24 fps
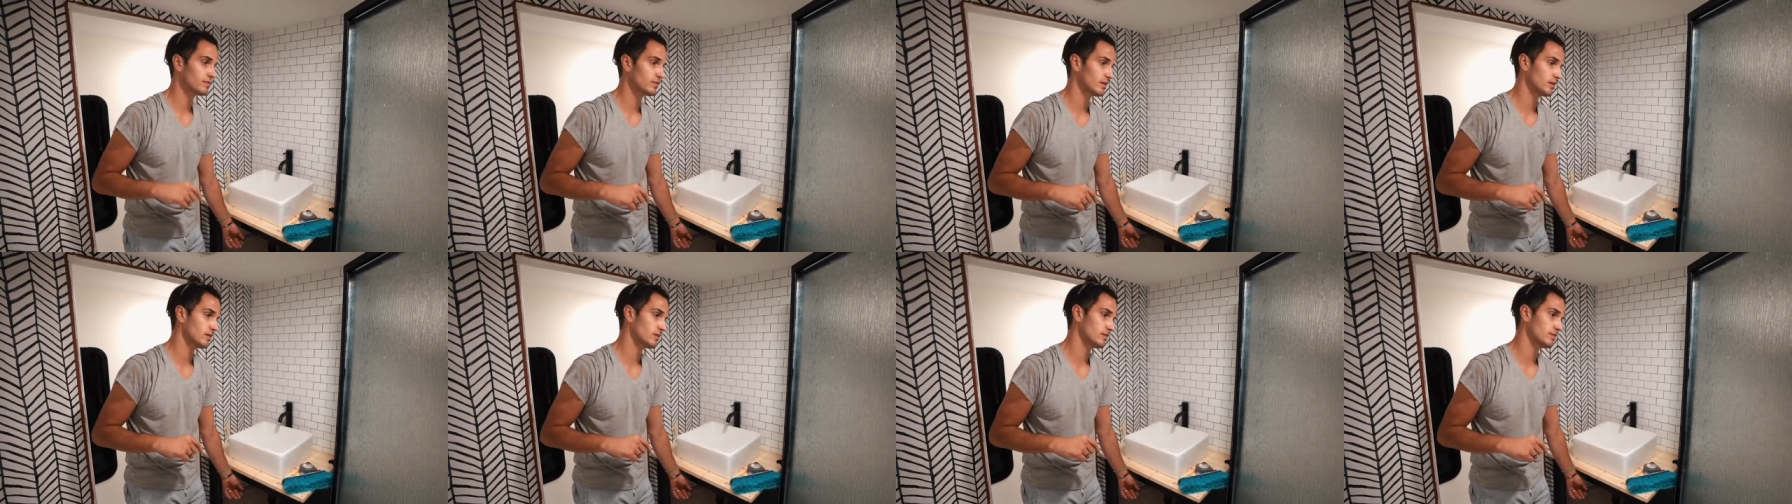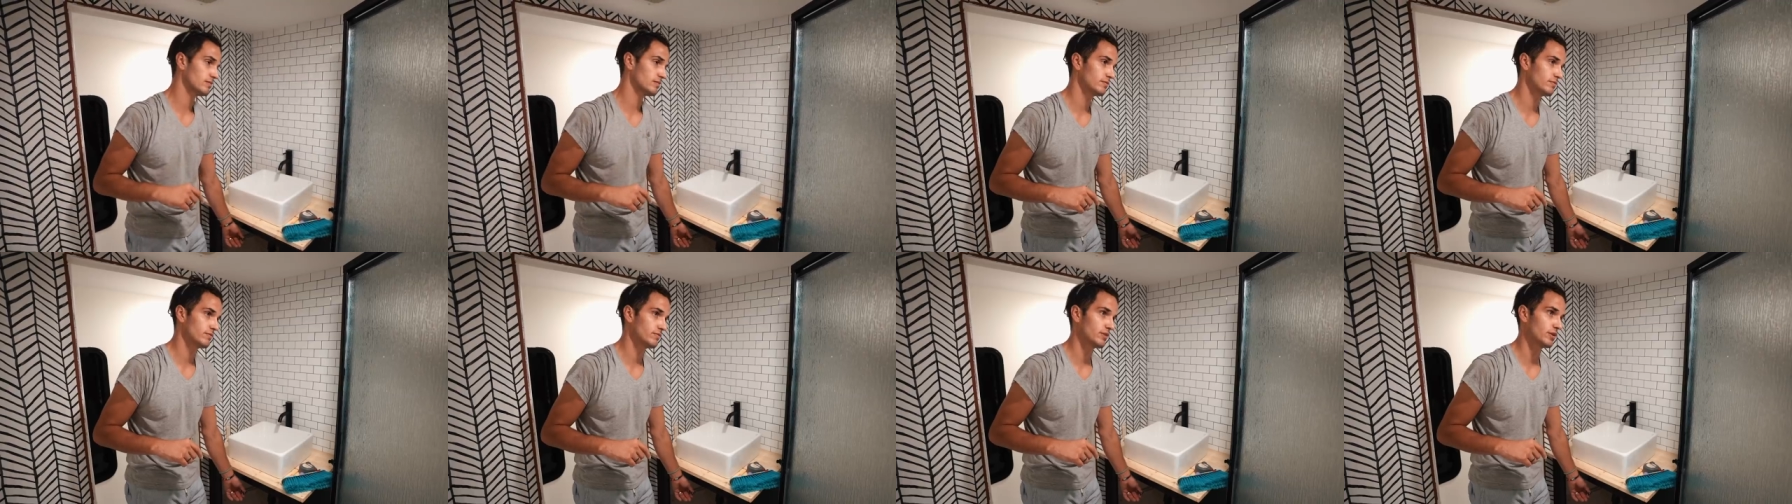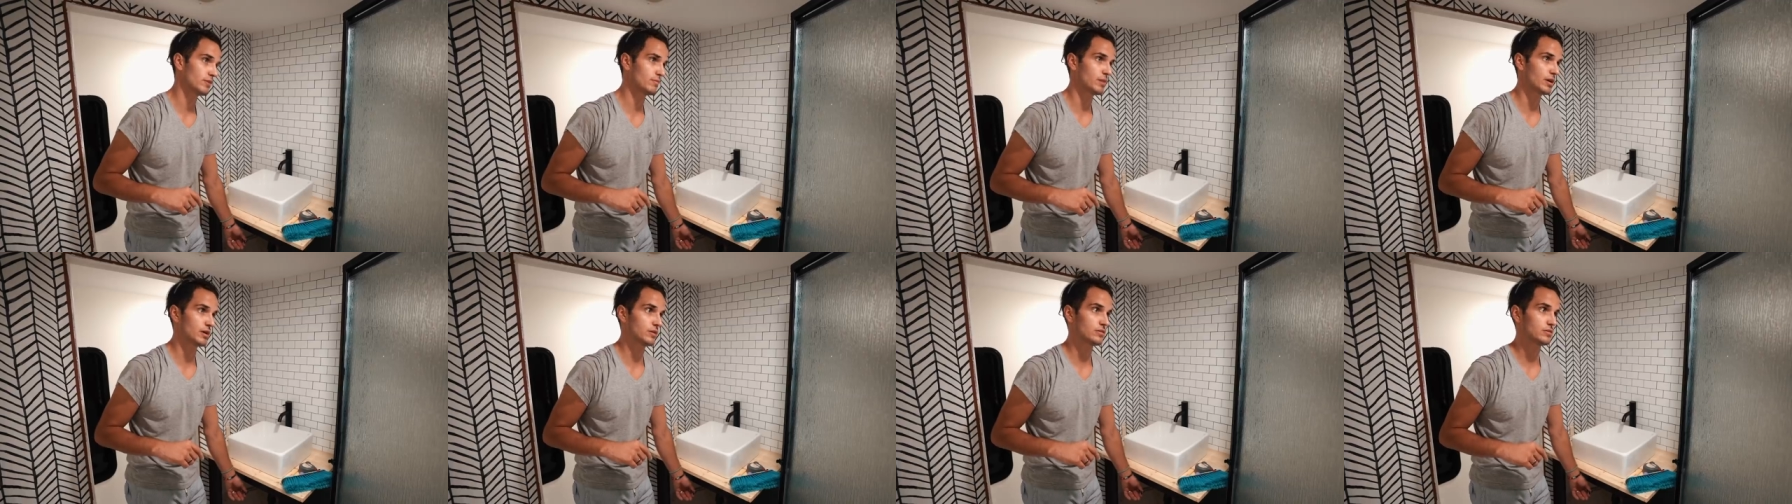a
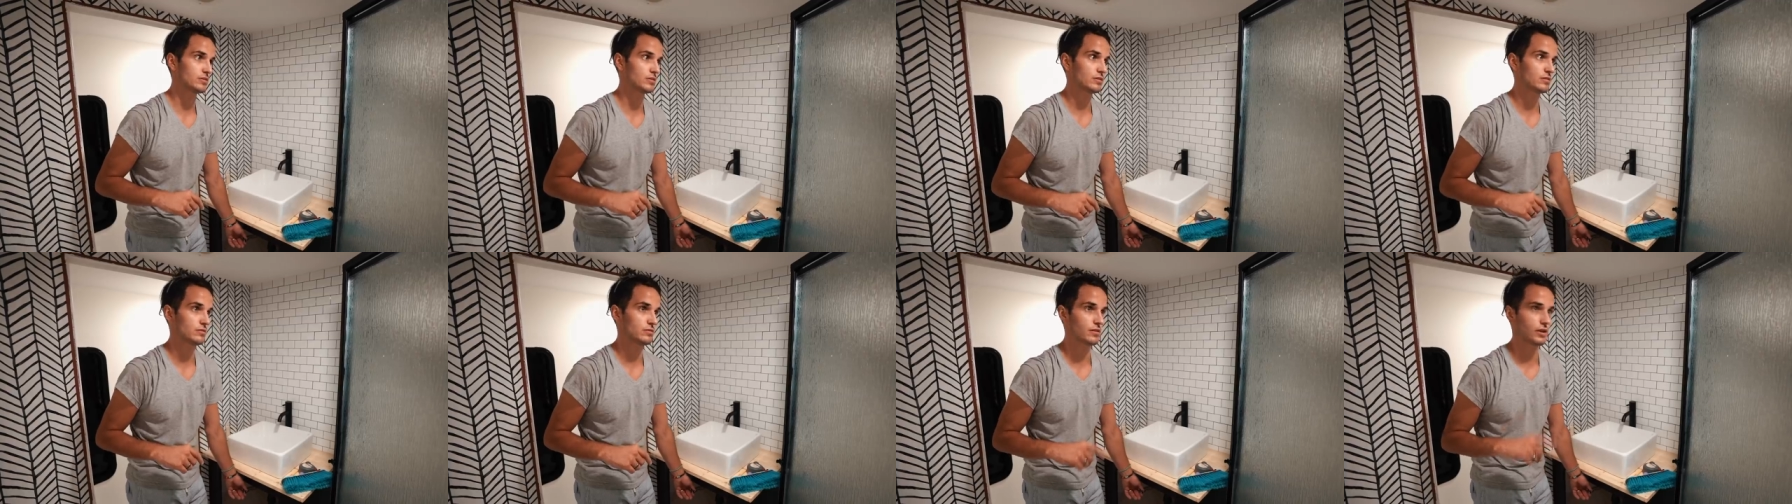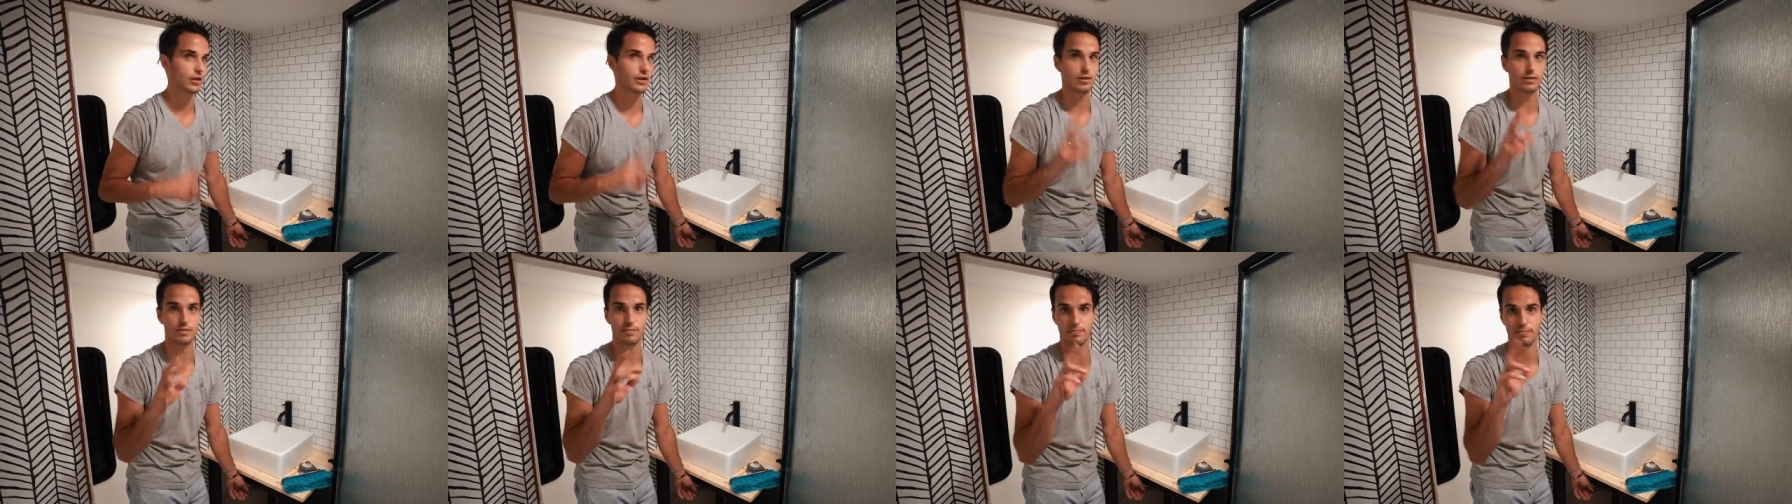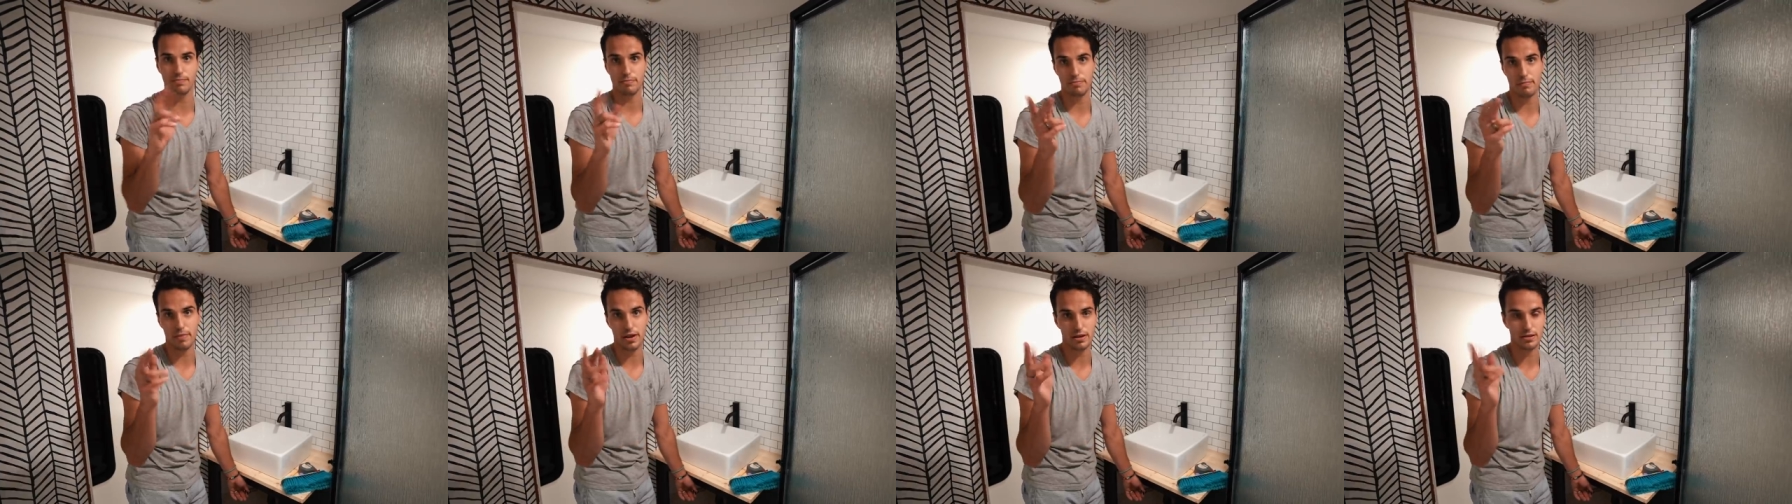female to, like a
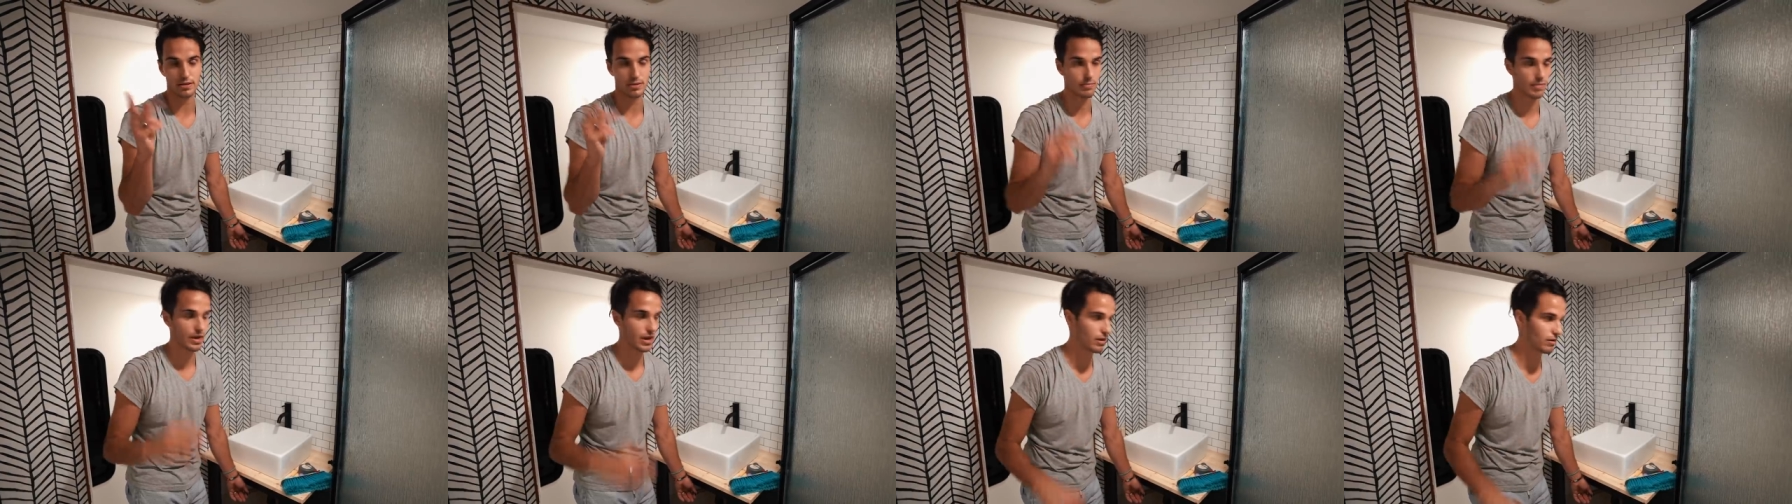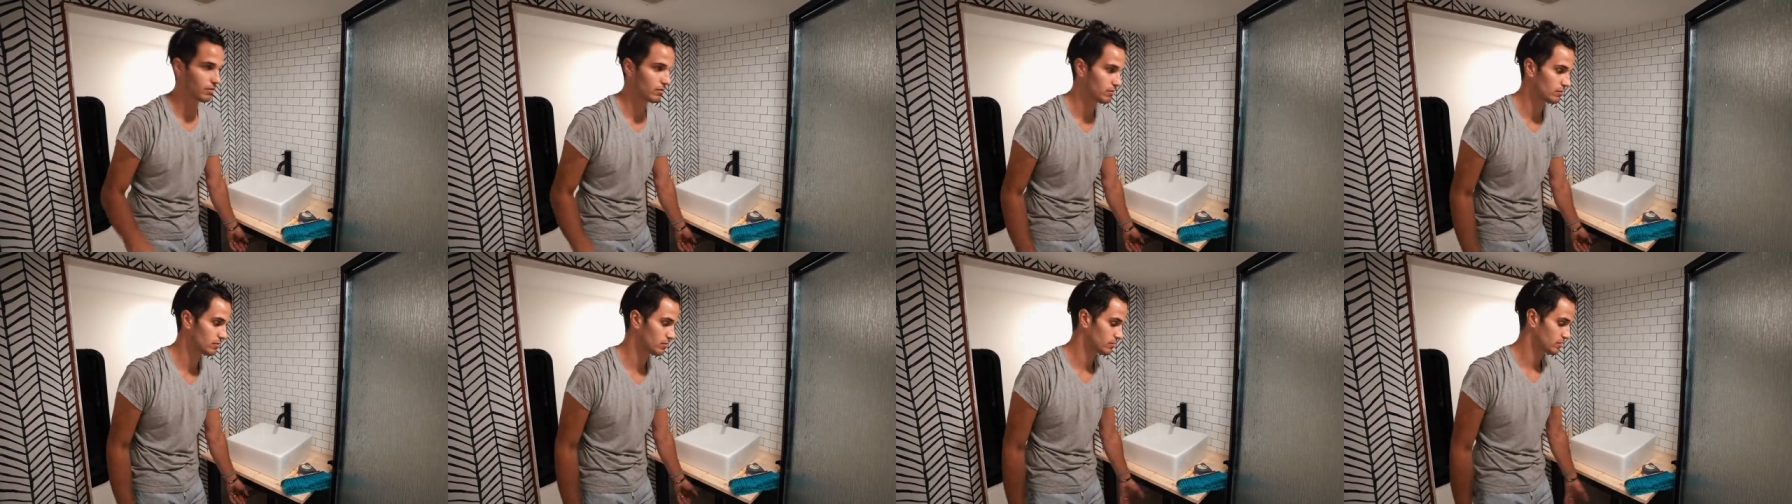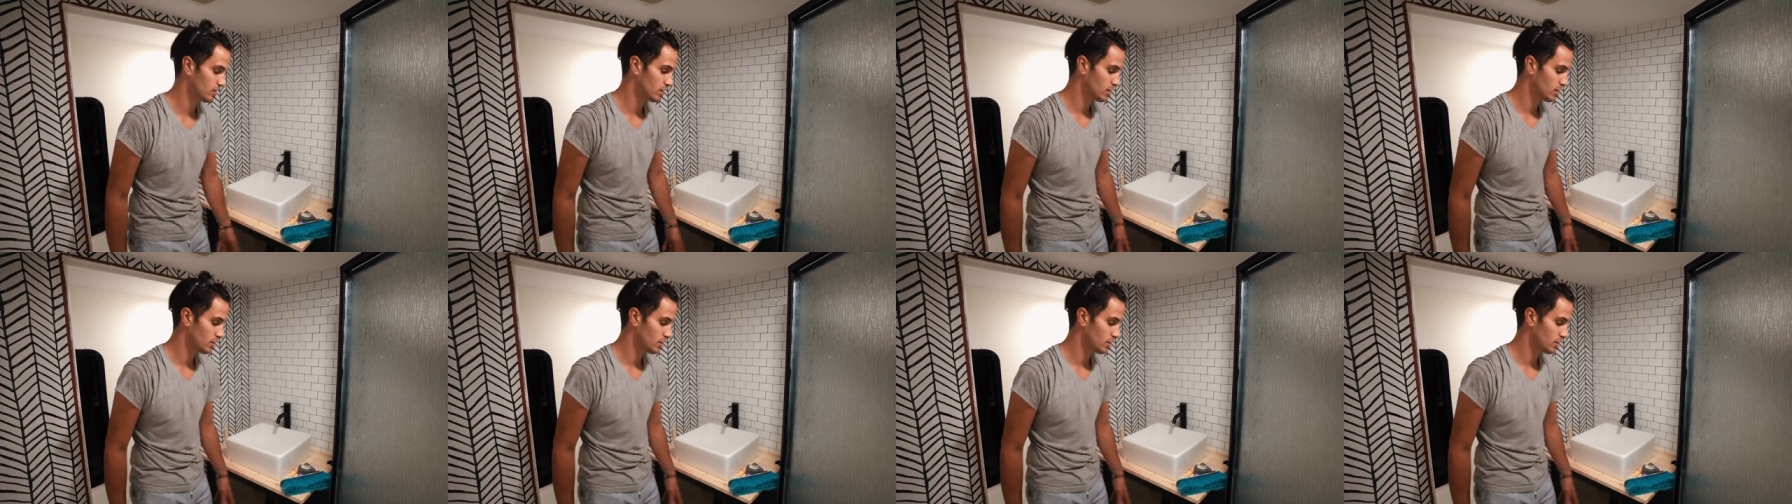male to male